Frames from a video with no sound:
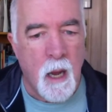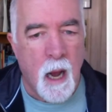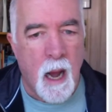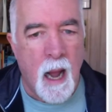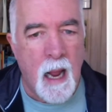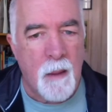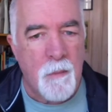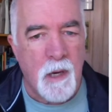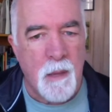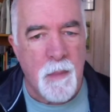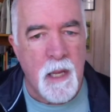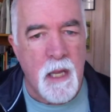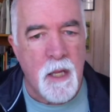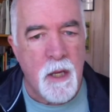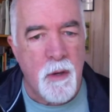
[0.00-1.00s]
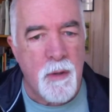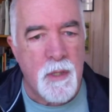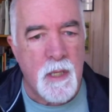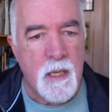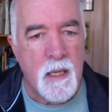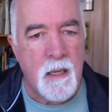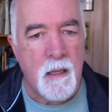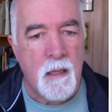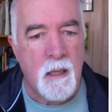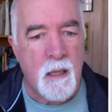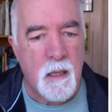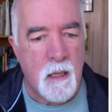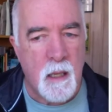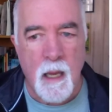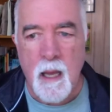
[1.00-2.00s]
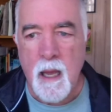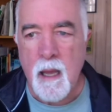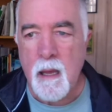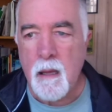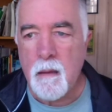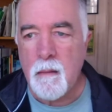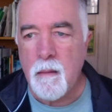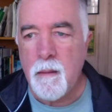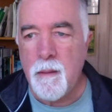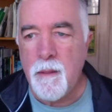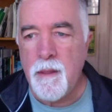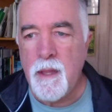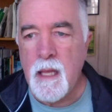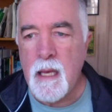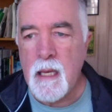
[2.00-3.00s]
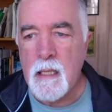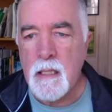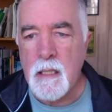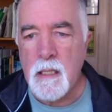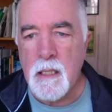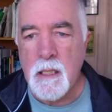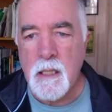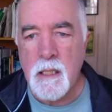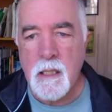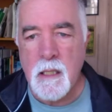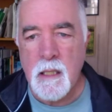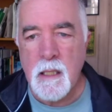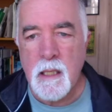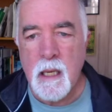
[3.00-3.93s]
I am going to be using this.